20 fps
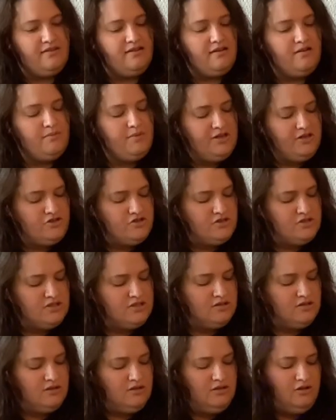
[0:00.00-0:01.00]
going to be just
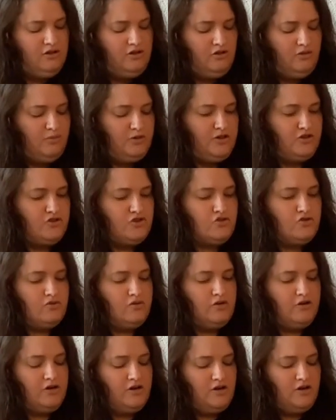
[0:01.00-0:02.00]
a little bit
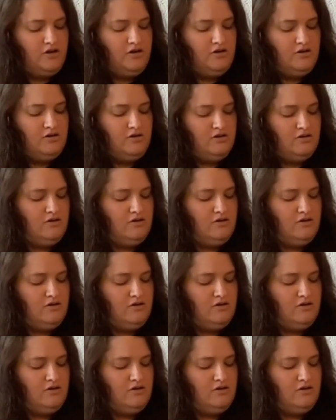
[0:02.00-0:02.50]
shorter.